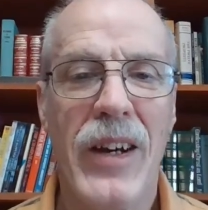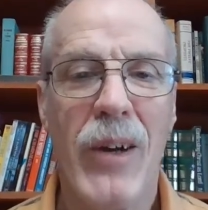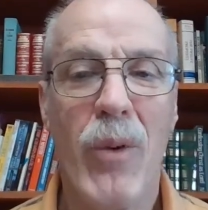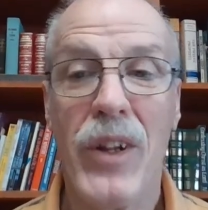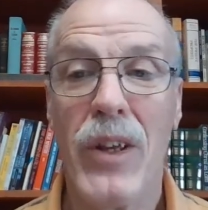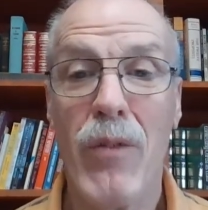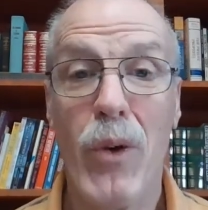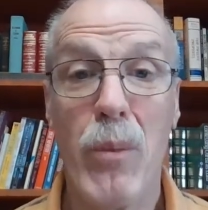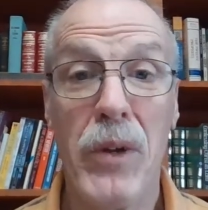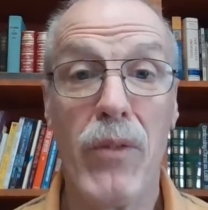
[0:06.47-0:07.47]
I want to give
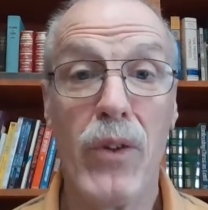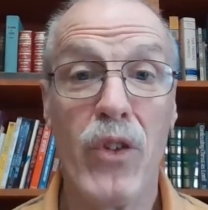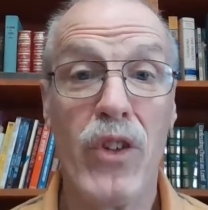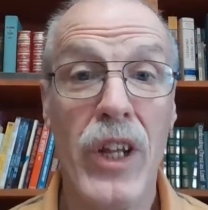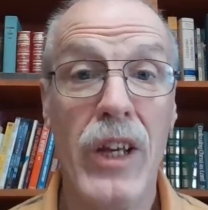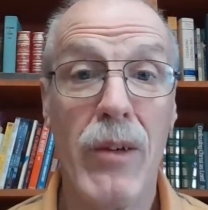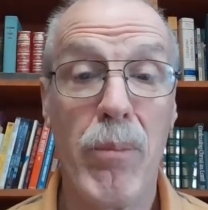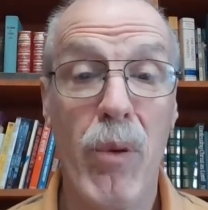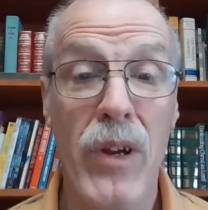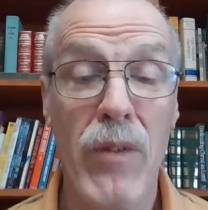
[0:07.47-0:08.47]
you a bit of a
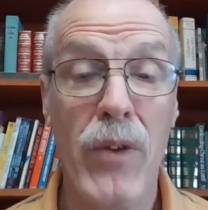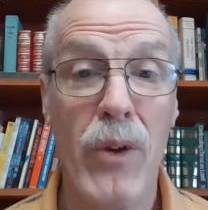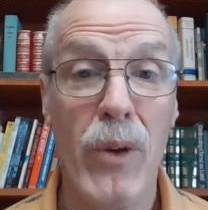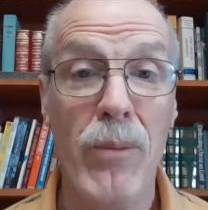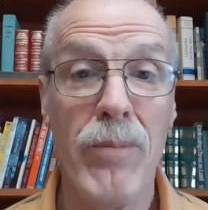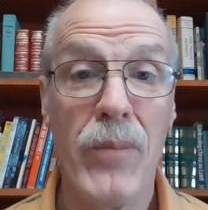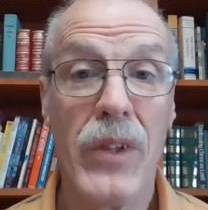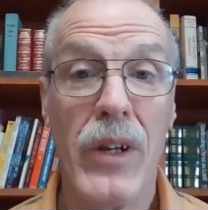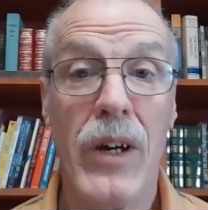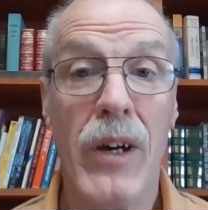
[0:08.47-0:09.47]
sneak preview
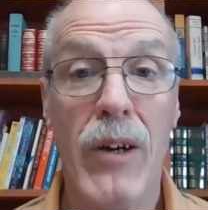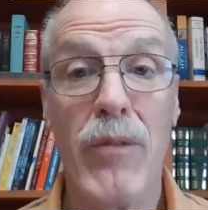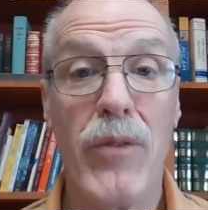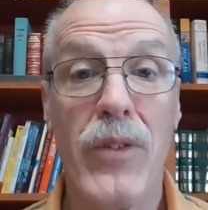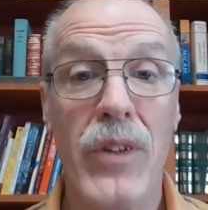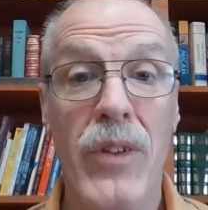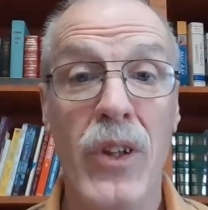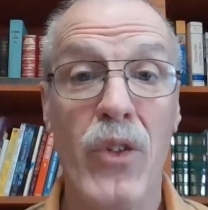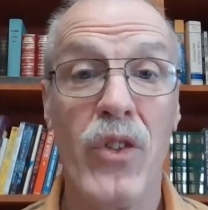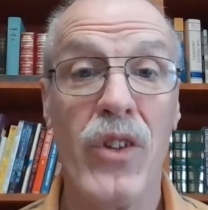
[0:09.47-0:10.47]
of
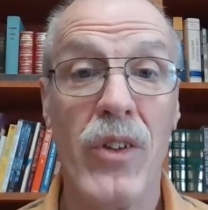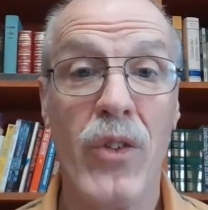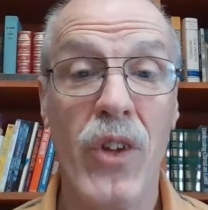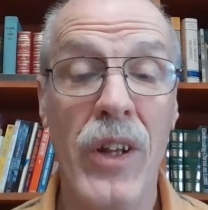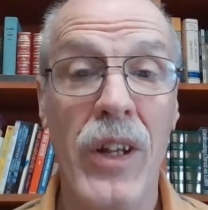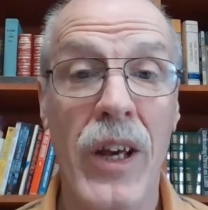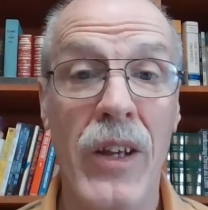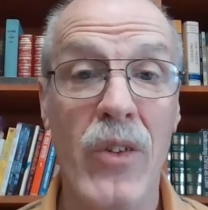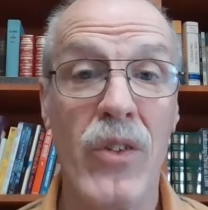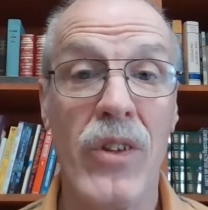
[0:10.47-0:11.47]
this
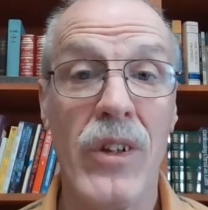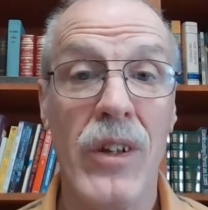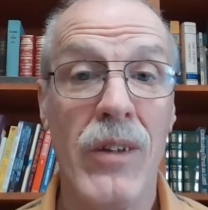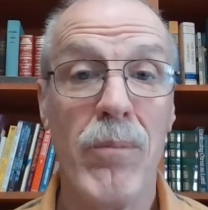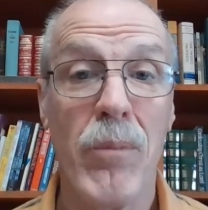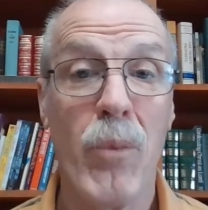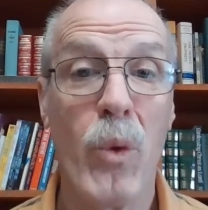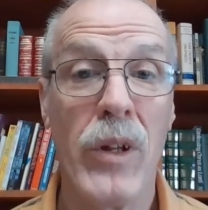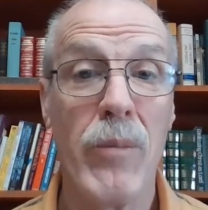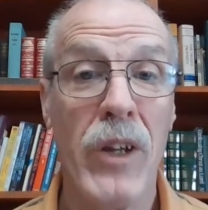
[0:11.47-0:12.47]
Sunday's
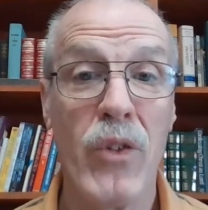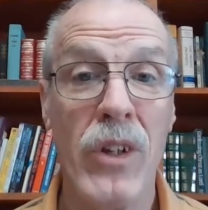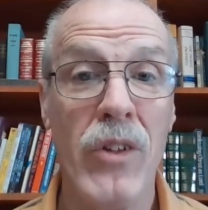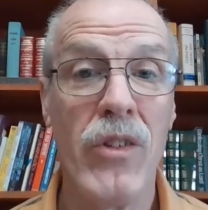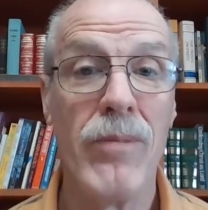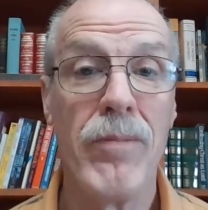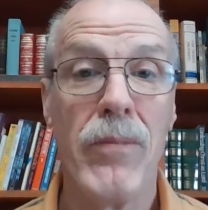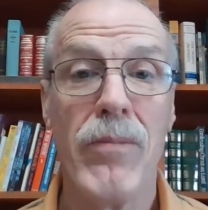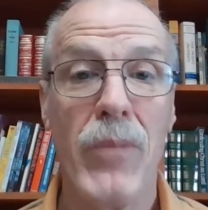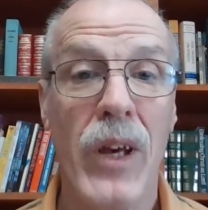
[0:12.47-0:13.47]
morning message
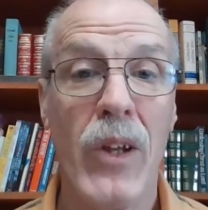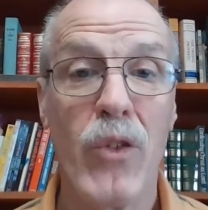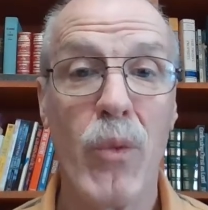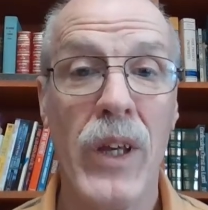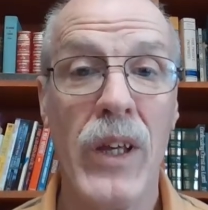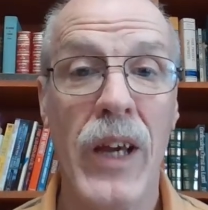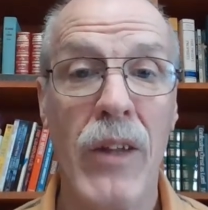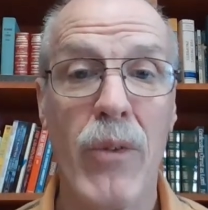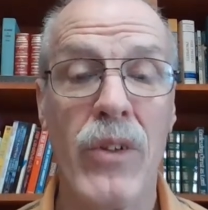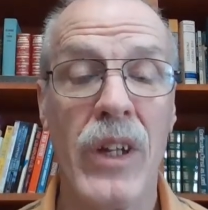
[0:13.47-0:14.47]
as we
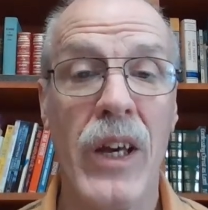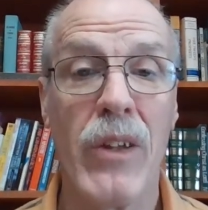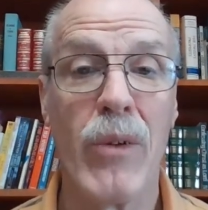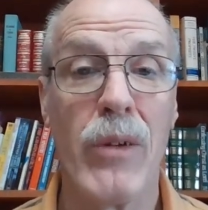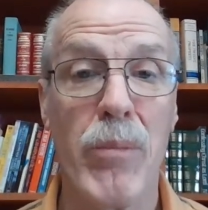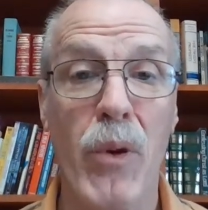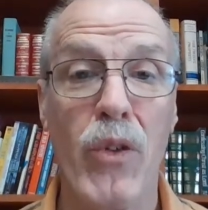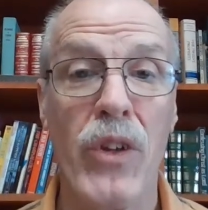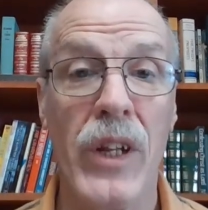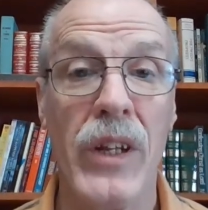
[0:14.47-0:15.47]
gather together in
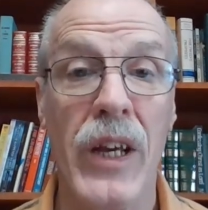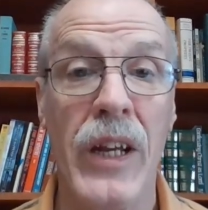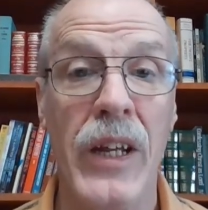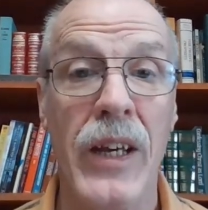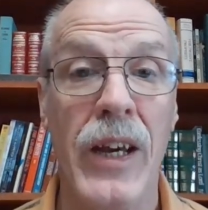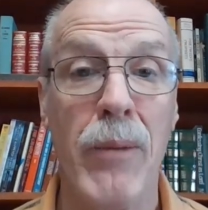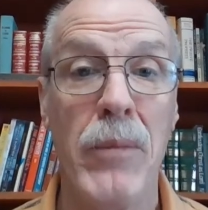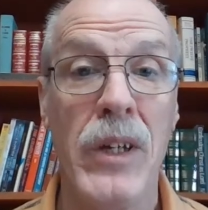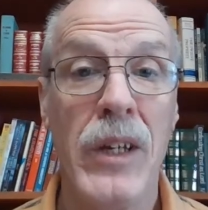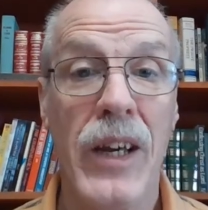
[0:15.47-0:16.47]
person at 8
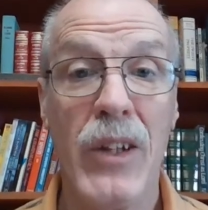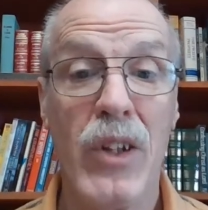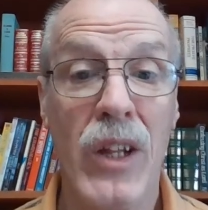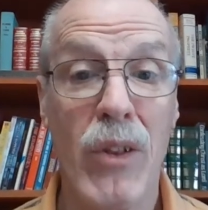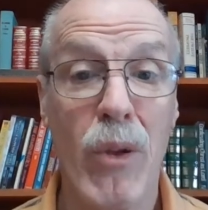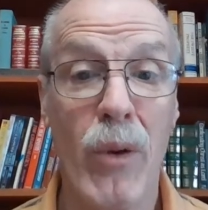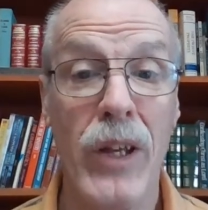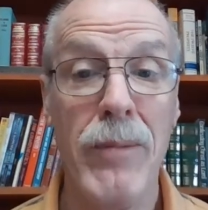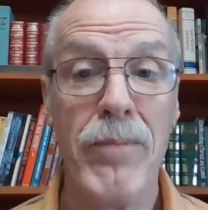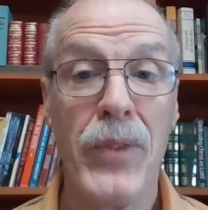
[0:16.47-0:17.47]
a.m. and
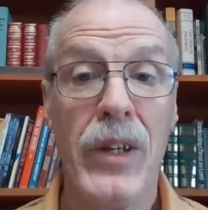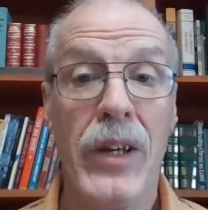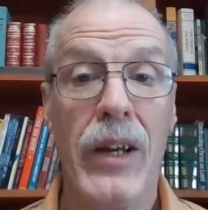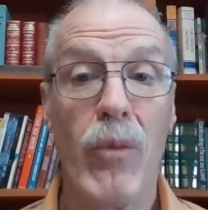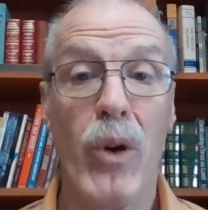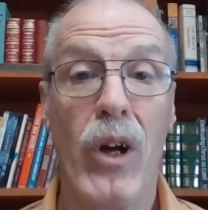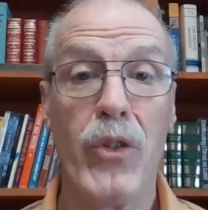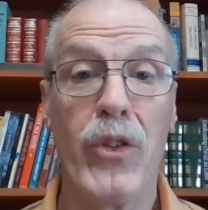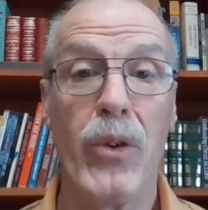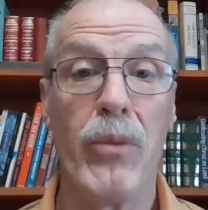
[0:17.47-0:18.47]
10:30. And we'll
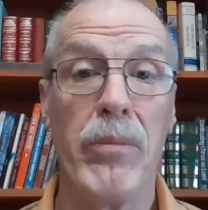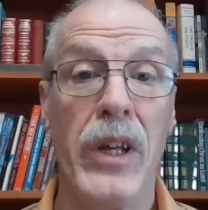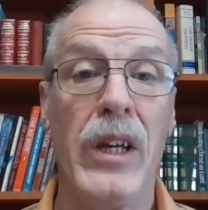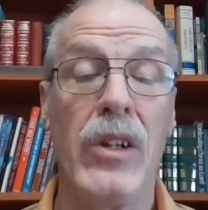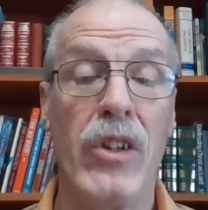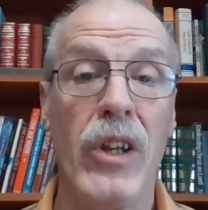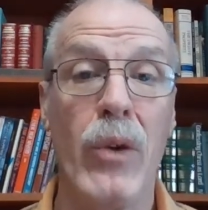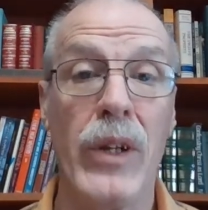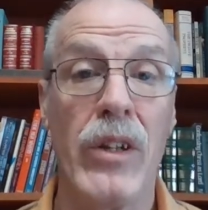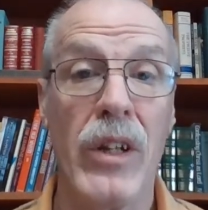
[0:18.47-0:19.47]
also be
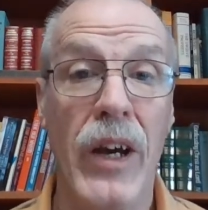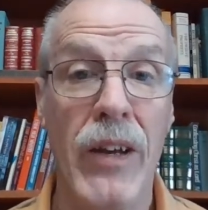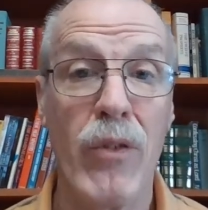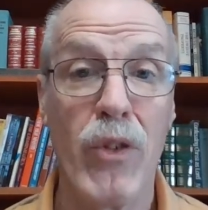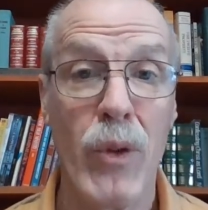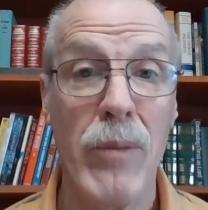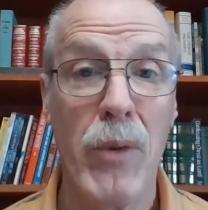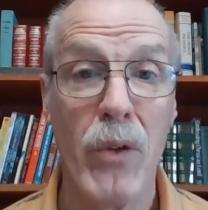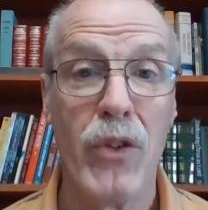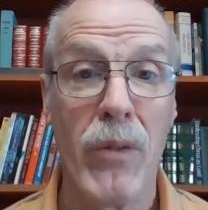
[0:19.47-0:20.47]
continuing to live stream
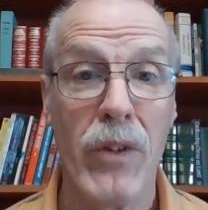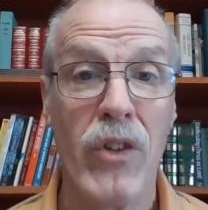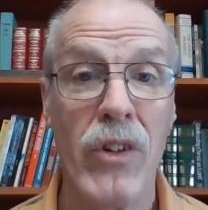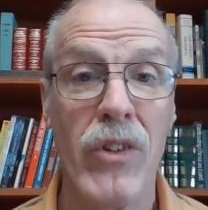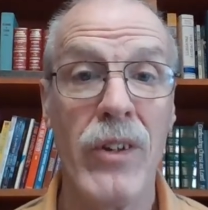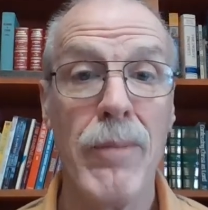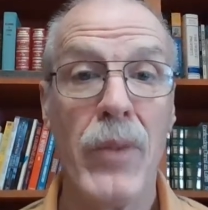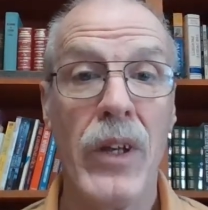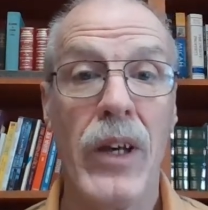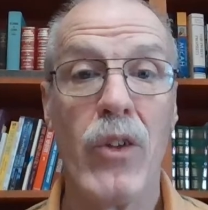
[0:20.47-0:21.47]
both services
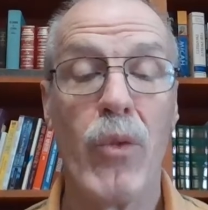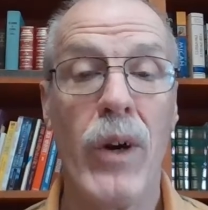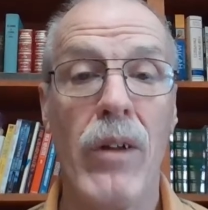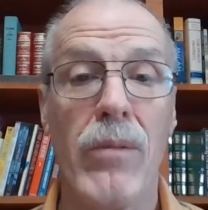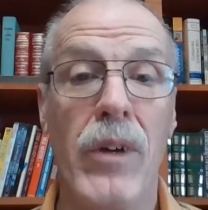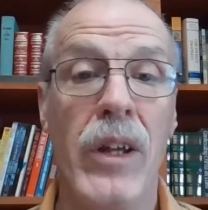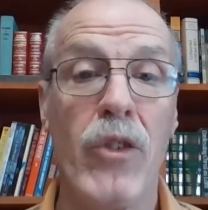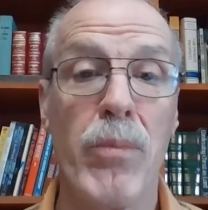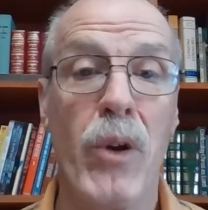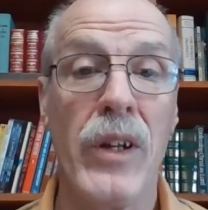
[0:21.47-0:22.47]
as well
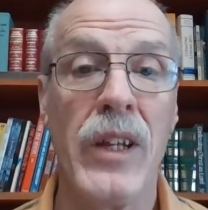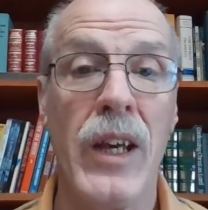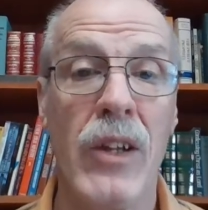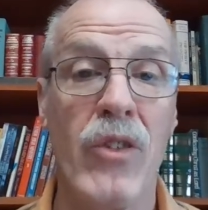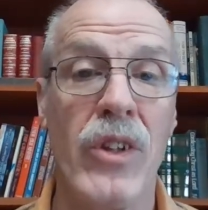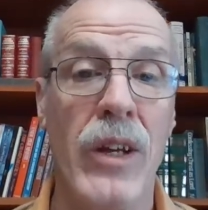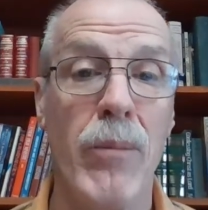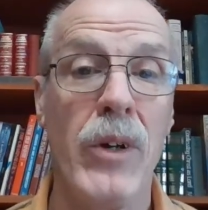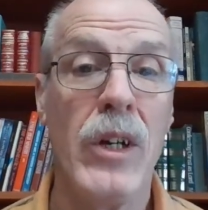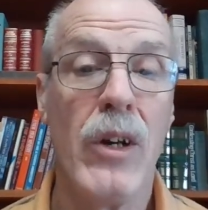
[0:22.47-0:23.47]
as broadcast
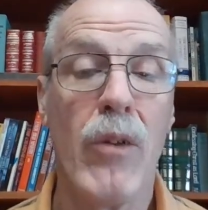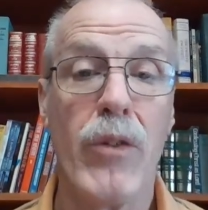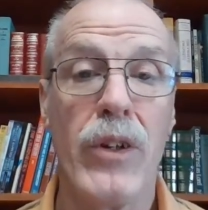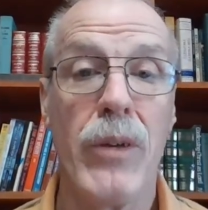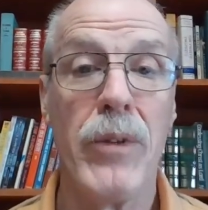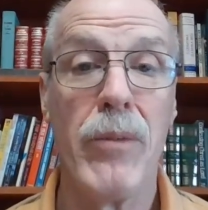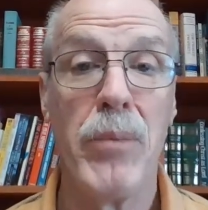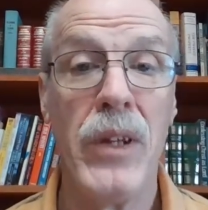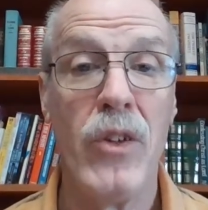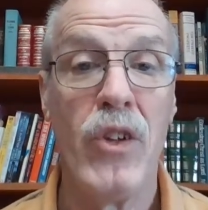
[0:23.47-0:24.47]
them over
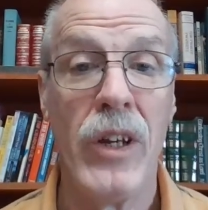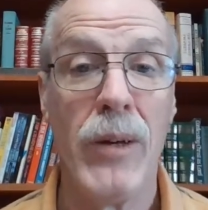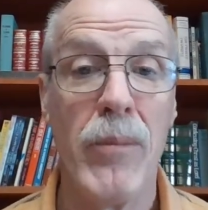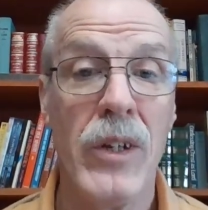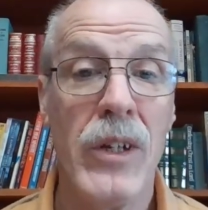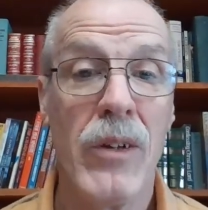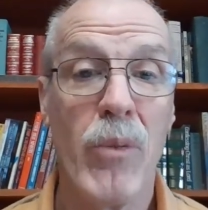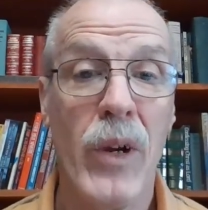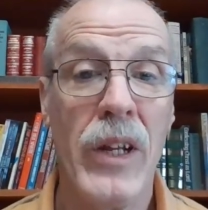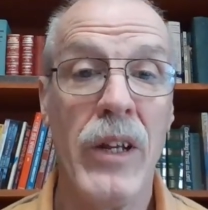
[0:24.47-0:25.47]
WPGM
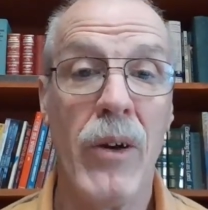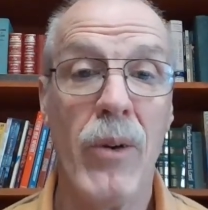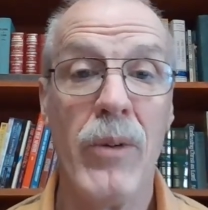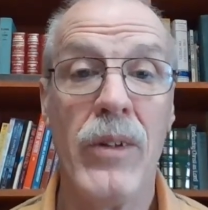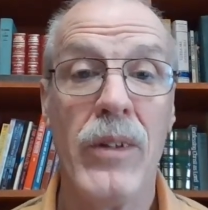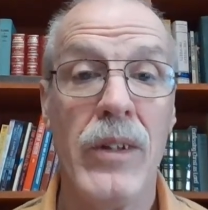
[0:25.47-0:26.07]
radio.